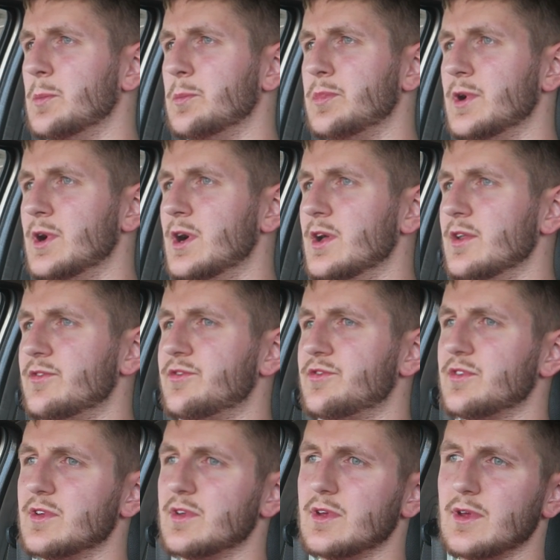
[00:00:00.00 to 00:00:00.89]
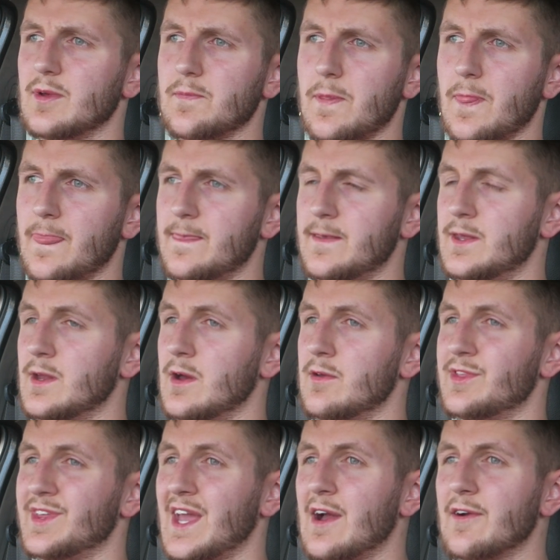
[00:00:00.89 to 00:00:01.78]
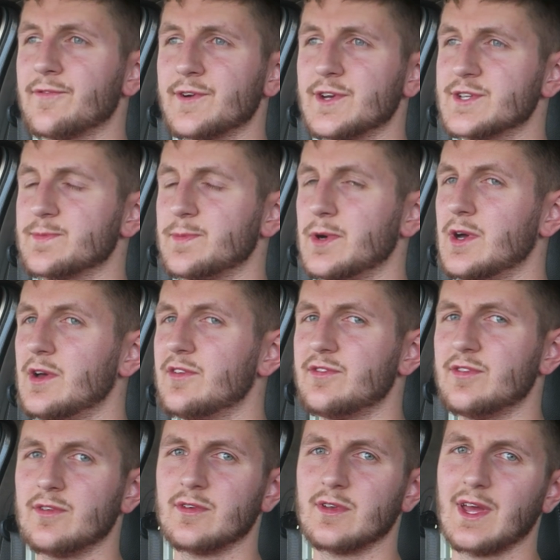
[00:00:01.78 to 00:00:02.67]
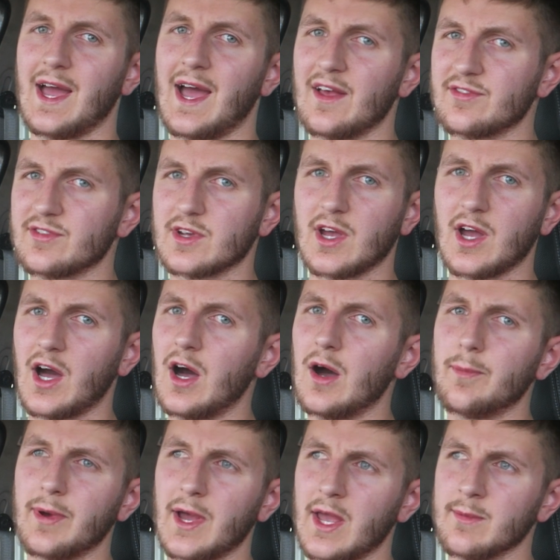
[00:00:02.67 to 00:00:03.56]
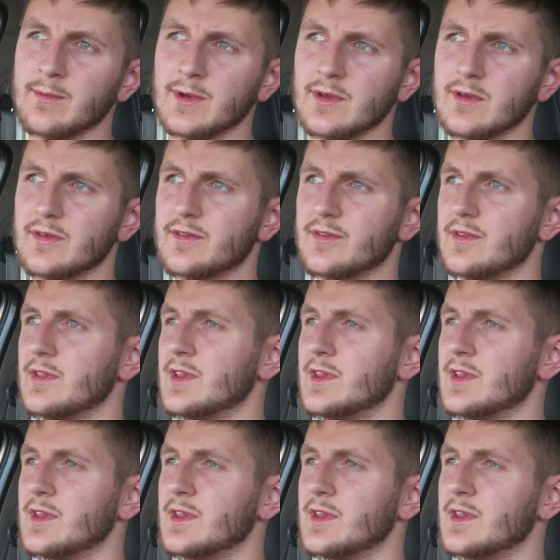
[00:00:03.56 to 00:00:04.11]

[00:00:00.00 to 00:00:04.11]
but you know, the average person has a car payment.